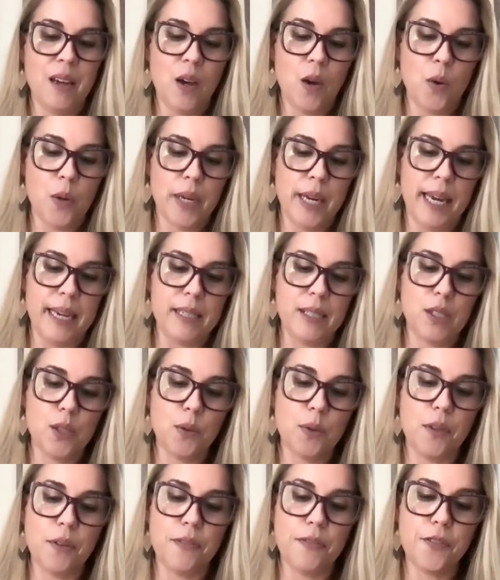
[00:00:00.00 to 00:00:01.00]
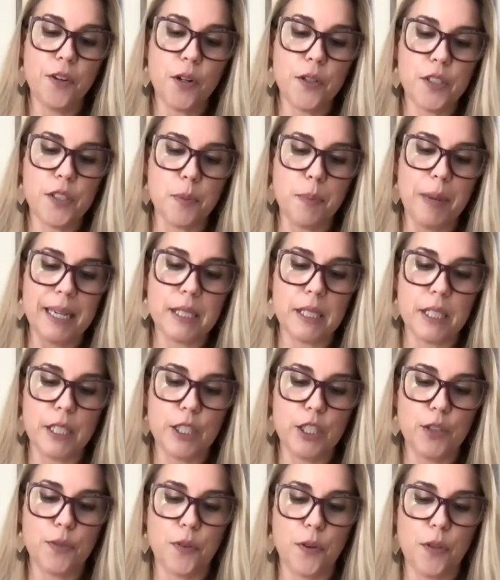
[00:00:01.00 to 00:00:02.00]
Okay, so the first
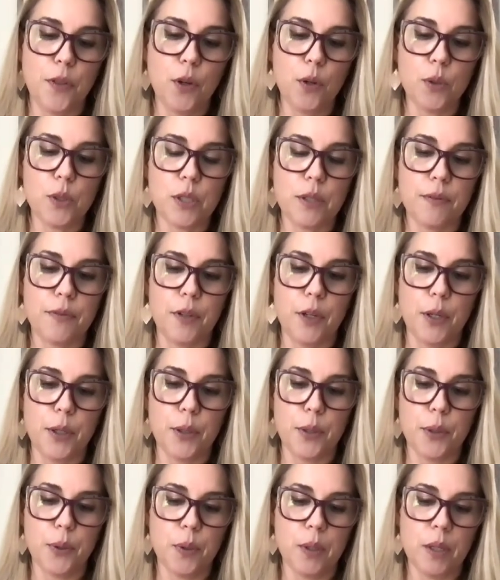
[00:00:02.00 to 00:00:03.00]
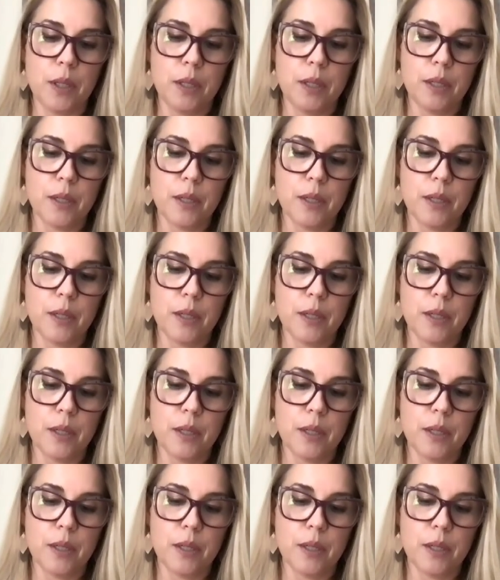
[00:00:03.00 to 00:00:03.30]
message for those of you